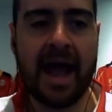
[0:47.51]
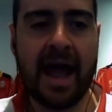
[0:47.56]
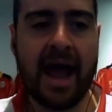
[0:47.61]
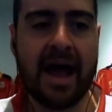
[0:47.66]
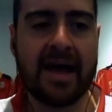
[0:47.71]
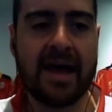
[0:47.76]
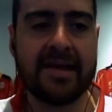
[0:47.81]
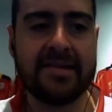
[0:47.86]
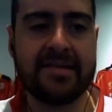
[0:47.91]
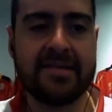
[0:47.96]

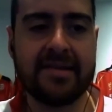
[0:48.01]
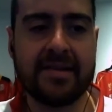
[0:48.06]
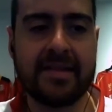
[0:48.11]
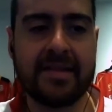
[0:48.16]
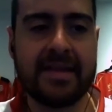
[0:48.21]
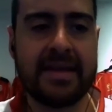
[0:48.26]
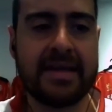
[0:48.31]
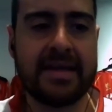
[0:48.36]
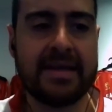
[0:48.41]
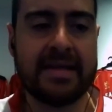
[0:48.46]
as
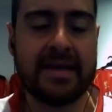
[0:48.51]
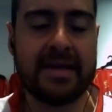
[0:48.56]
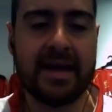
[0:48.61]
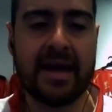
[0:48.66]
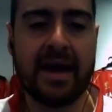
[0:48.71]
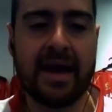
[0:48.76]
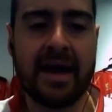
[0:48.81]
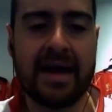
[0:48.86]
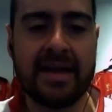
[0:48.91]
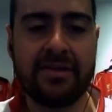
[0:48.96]
the
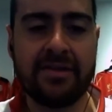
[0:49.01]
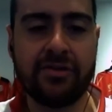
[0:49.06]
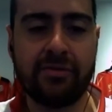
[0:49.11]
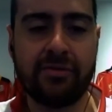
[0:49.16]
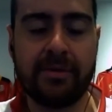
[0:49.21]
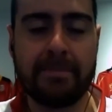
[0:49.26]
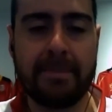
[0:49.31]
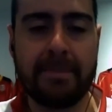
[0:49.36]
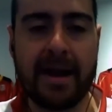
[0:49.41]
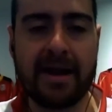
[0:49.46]
uh,
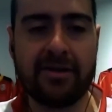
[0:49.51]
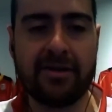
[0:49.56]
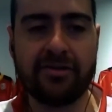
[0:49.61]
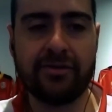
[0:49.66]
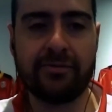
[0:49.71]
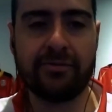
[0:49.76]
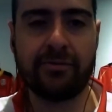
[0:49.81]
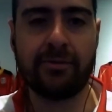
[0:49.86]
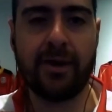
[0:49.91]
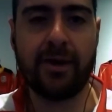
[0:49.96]
interim
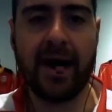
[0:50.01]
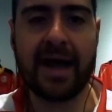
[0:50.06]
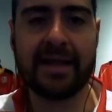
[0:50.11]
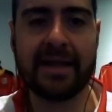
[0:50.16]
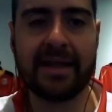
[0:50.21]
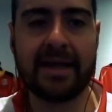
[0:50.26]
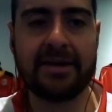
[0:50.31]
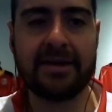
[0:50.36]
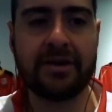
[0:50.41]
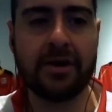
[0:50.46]
manager for
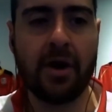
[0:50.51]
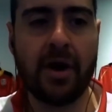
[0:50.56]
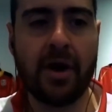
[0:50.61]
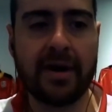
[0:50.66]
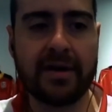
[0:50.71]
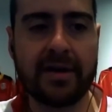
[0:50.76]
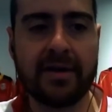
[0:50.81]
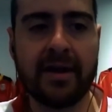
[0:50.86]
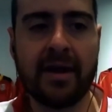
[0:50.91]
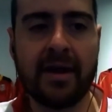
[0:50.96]
Adelaide
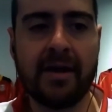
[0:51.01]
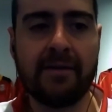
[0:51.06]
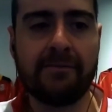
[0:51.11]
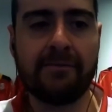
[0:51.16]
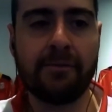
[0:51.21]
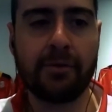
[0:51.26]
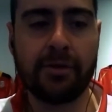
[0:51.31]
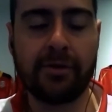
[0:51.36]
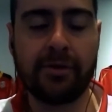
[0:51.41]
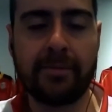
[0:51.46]
United
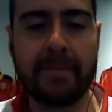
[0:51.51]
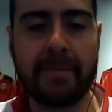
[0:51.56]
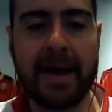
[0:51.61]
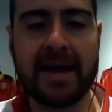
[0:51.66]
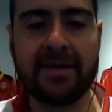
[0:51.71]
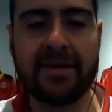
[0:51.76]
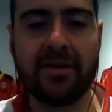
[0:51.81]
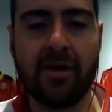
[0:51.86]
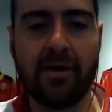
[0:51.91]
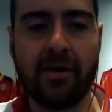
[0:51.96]
for the
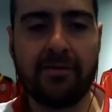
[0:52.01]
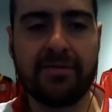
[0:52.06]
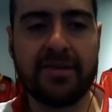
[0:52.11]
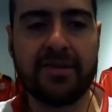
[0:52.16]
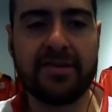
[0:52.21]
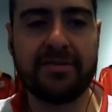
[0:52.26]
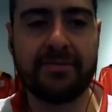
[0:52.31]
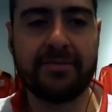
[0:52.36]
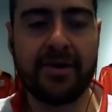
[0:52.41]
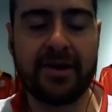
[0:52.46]
remainder of
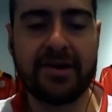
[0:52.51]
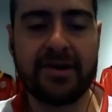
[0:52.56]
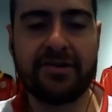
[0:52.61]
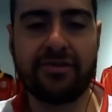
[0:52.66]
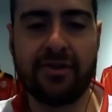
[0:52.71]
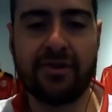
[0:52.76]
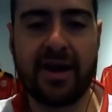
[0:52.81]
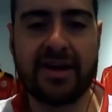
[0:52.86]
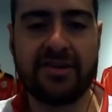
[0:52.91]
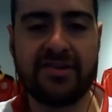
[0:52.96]
this very
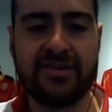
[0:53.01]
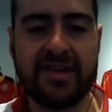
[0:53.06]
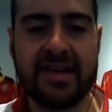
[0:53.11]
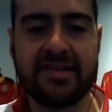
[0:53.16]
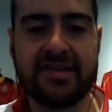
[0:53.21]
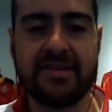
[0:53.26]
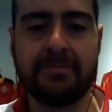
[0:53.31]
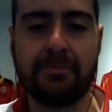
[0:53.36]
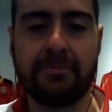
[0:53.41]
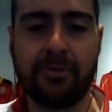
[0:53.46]
strange
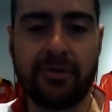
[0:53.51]
season.